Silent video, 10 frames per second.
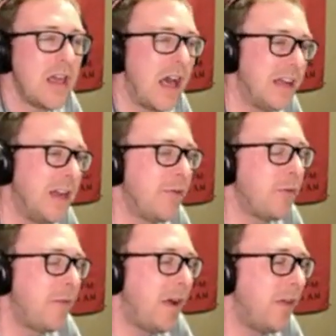I never
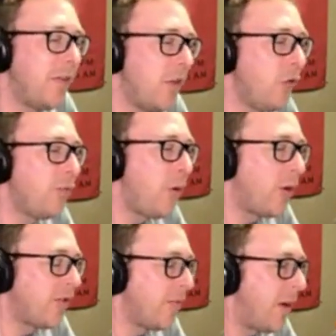found those
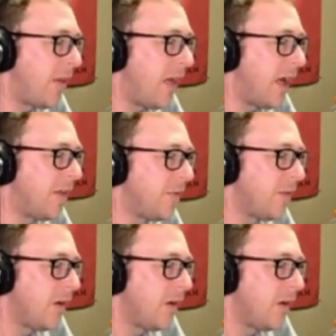parts of my life